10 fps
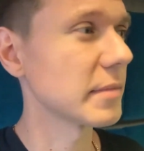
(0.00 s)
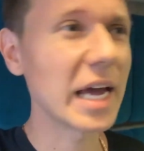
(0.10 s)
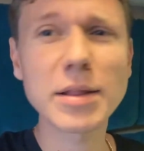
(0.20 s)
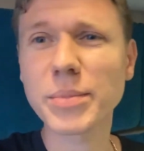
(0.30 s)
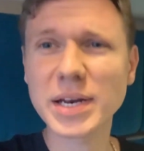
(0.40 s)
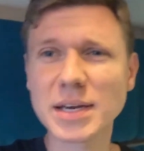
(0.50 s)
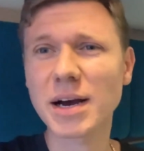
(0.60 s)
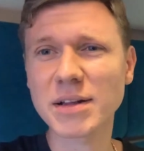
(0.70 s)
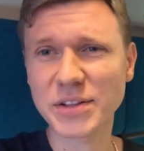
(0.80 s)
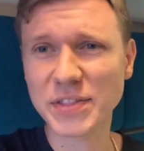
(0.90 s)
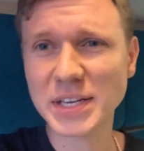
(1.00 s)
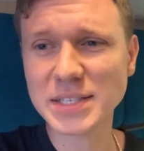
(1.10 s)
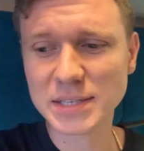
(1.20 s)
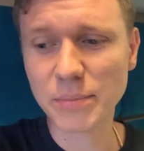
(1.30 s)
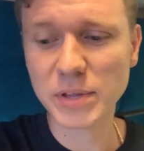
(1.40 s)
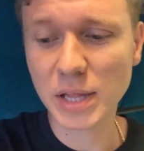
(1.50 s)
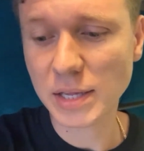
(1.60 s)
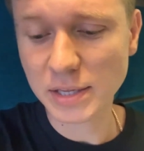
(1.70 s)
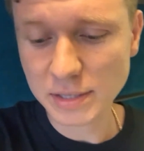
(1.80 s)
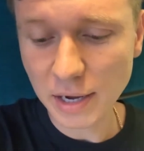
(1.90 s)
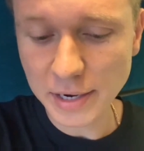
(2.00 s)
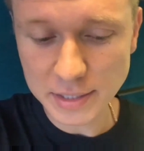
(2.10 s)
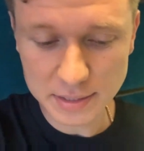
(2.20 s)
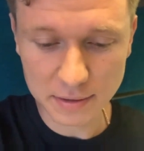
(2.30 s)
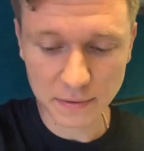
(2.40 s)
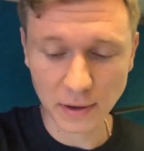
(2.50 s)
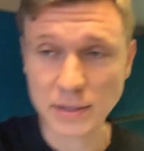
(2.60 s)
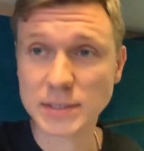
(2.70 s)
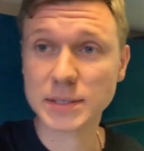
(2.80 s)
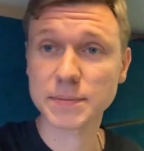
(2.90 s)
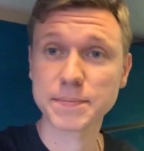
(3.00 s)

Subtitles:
and many other things, something like the tiniest things.